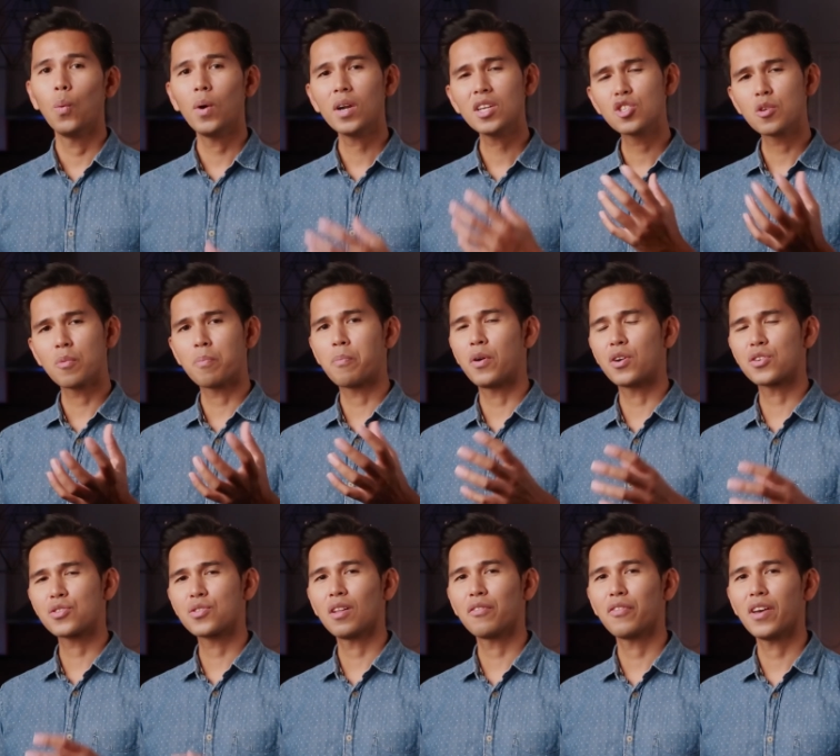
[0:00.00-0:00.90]
What is your
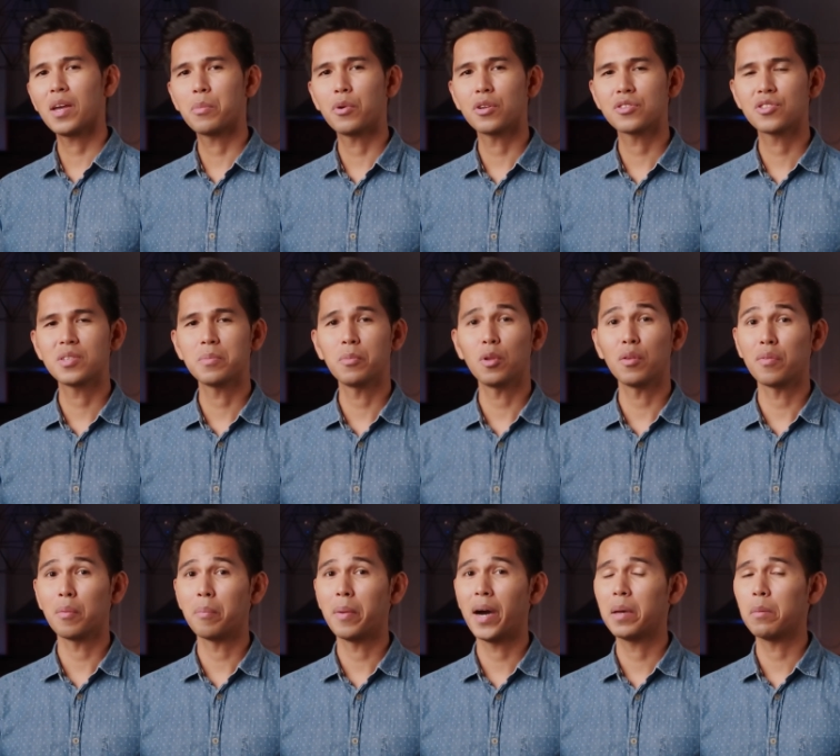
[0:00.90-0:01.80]
personal favorite symbol of
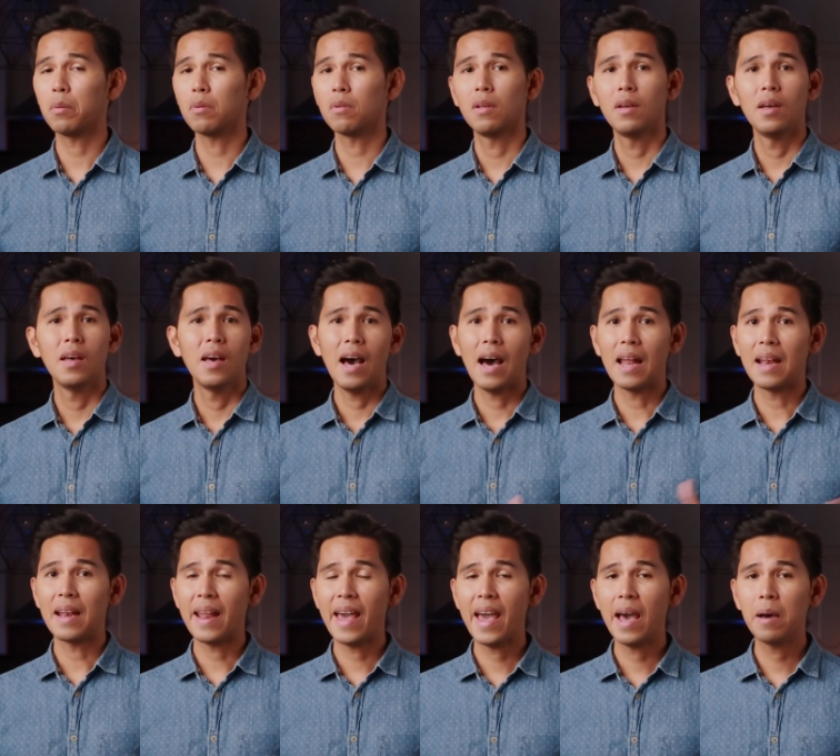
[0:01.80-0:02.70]
the Bible? a
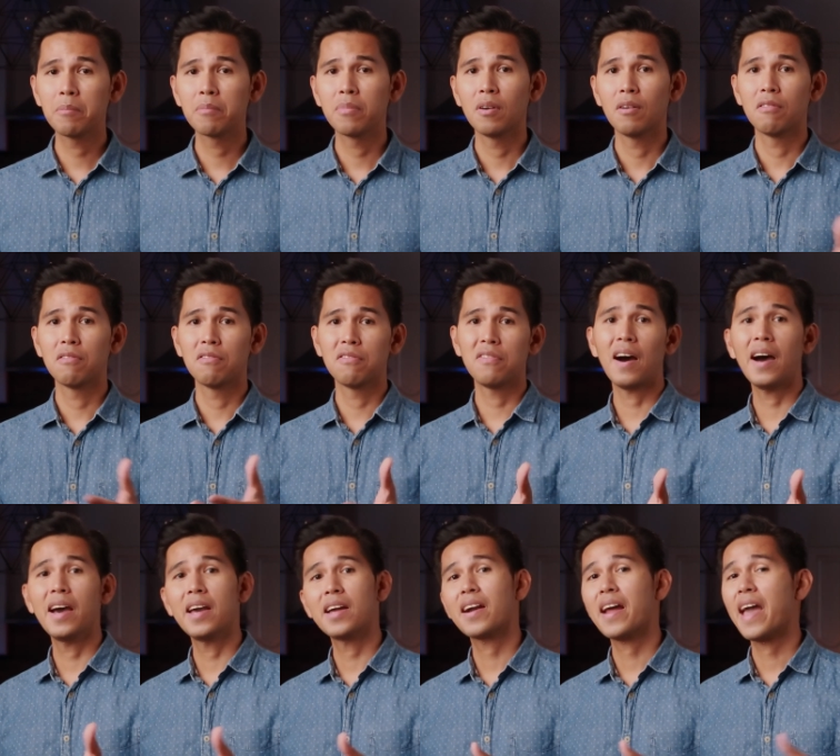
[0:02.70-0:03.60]
lamp,
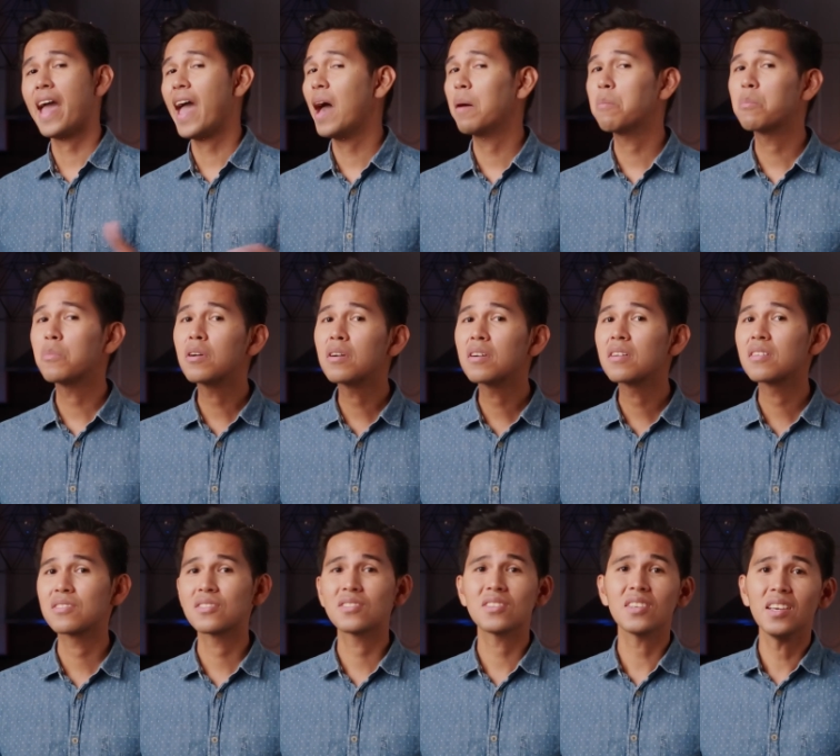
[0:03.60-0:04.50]
fire, hammer,
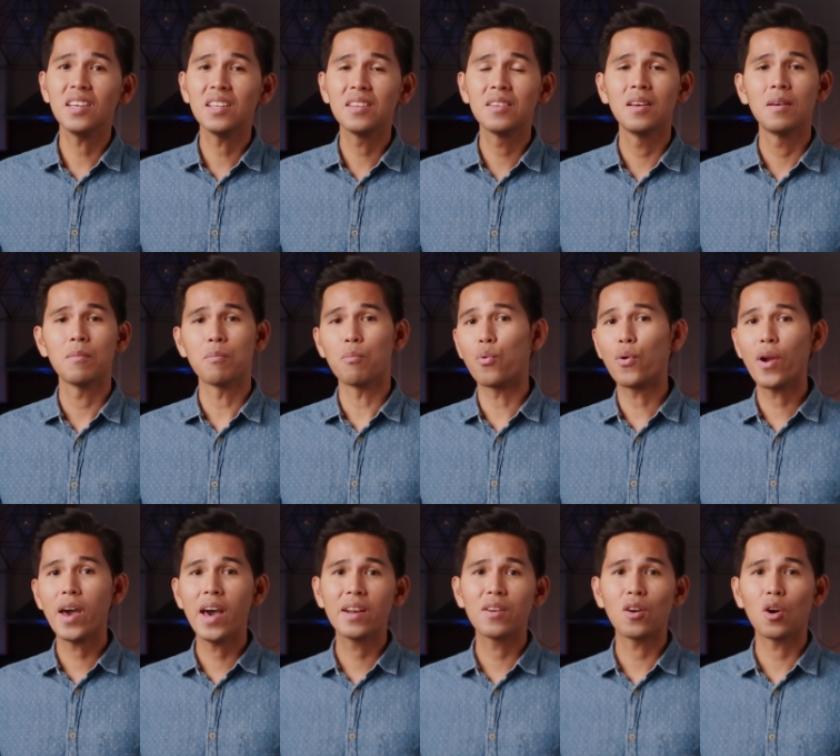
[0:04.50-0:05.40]
seed,
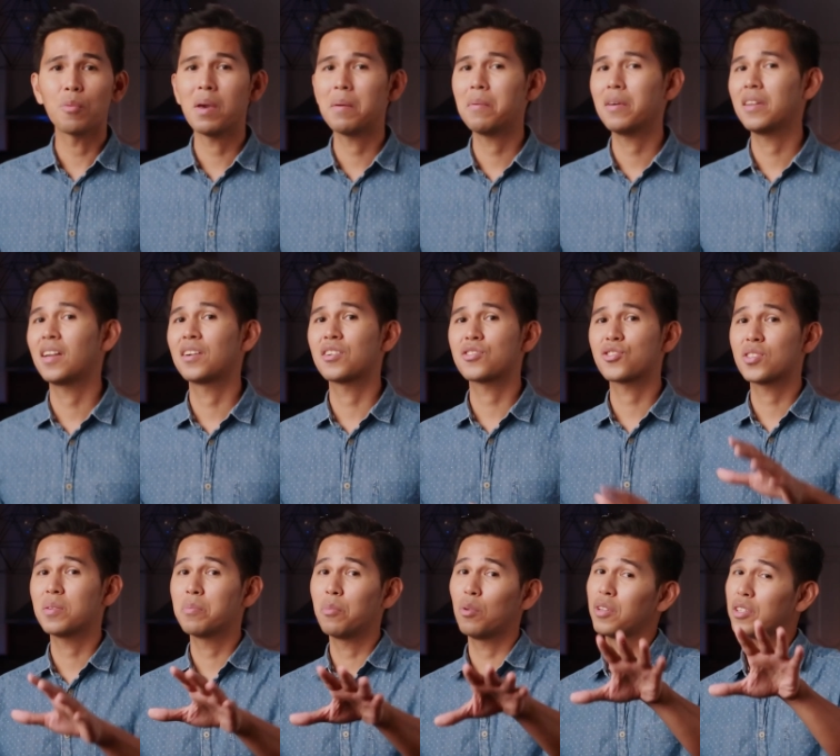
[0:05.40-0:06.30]
bread, or maybe another
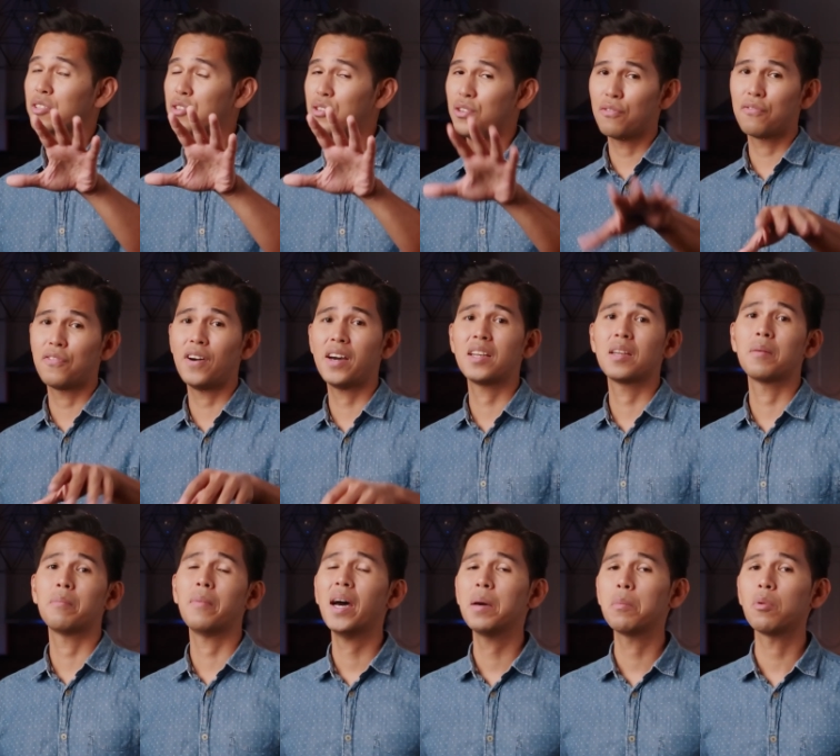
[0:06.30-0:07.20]
symbol that you find in the
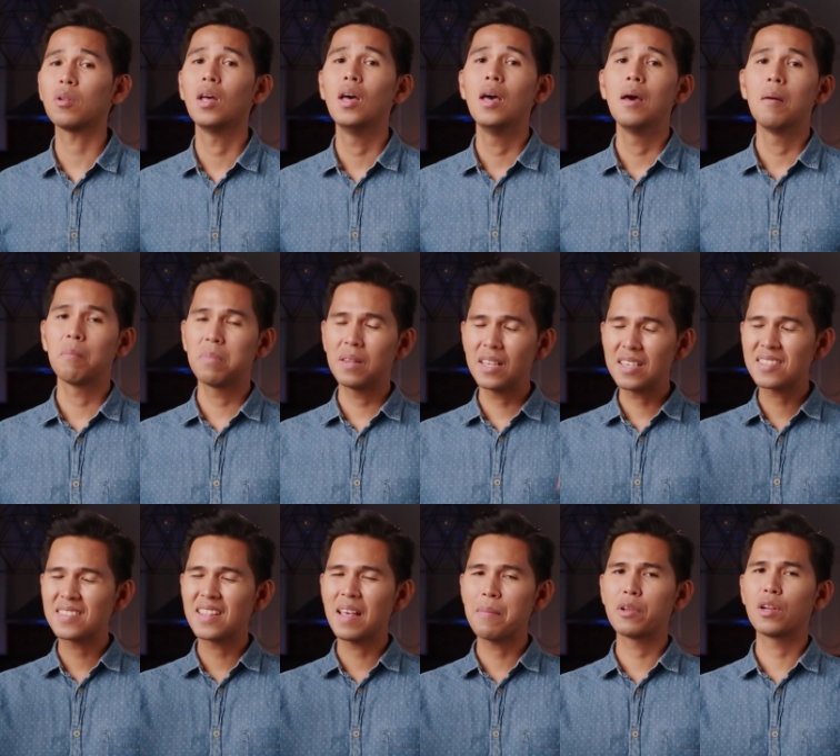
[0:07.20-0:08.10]
Bible,
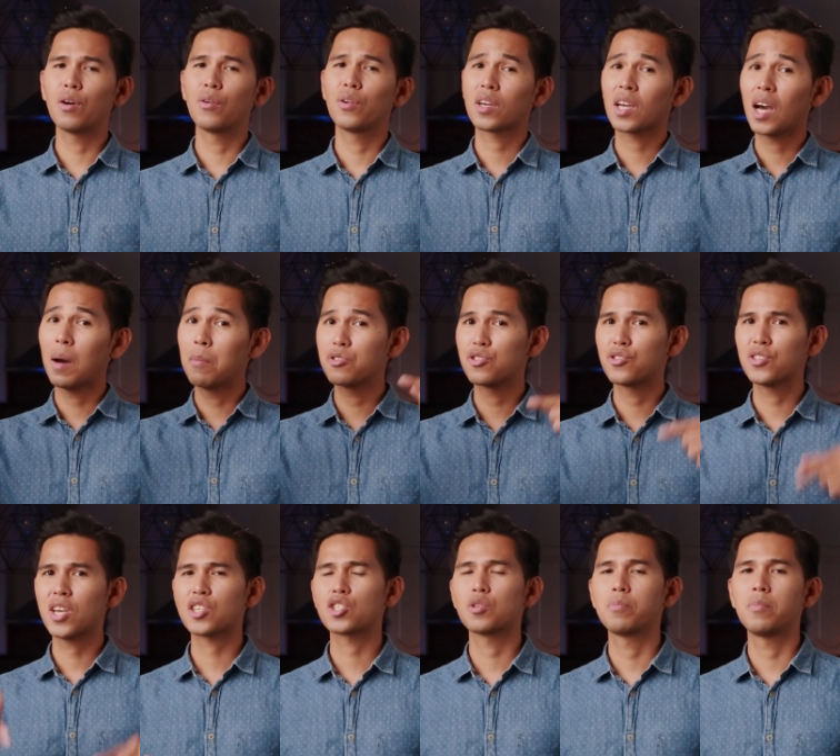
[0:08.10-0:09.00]
please let me know in the comments
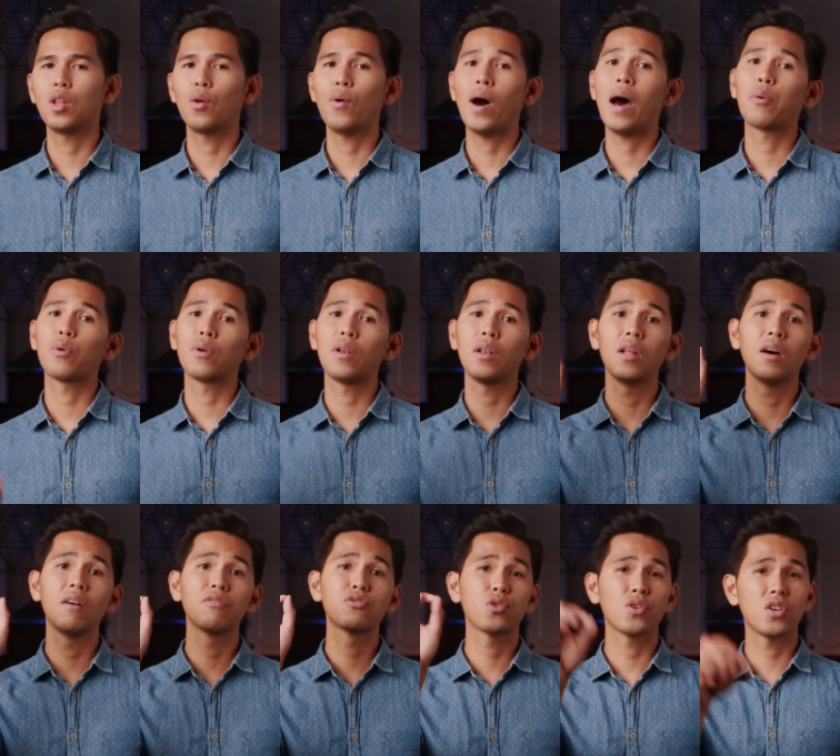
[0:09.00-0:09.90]
section below. I would
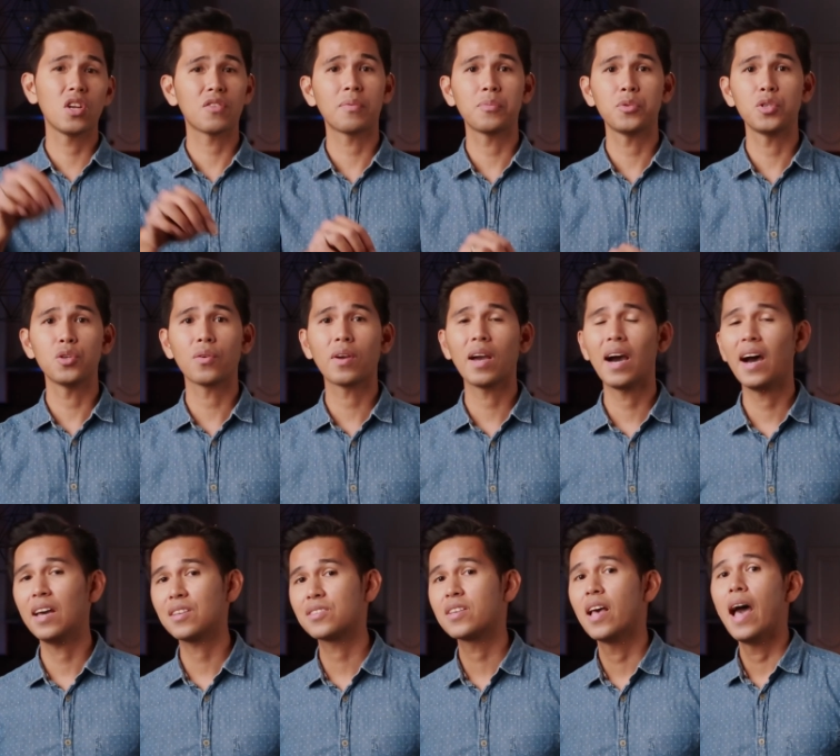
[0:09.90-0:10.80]
love to hear from you
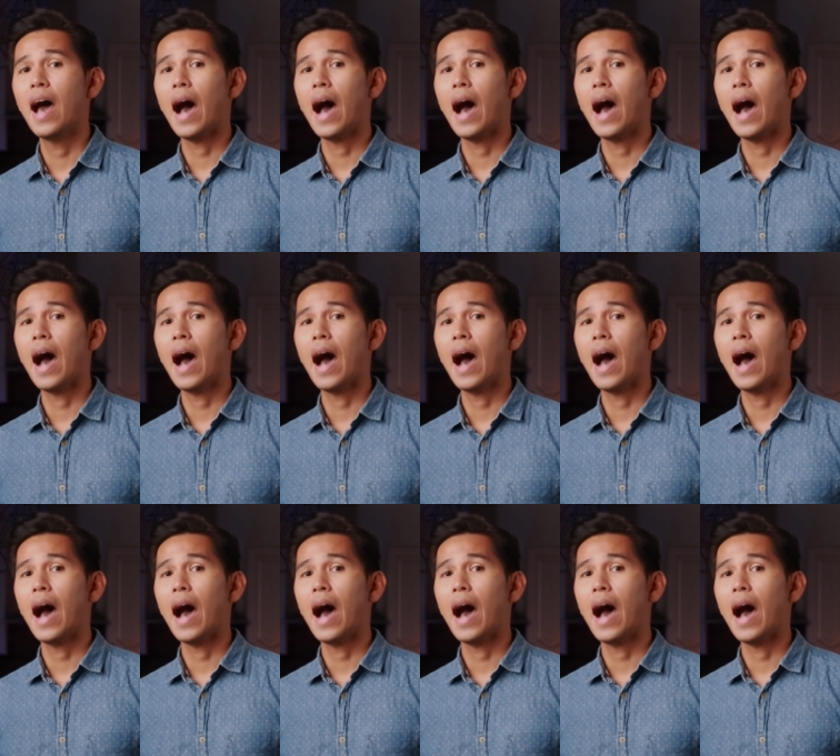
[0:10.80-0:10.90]
guys.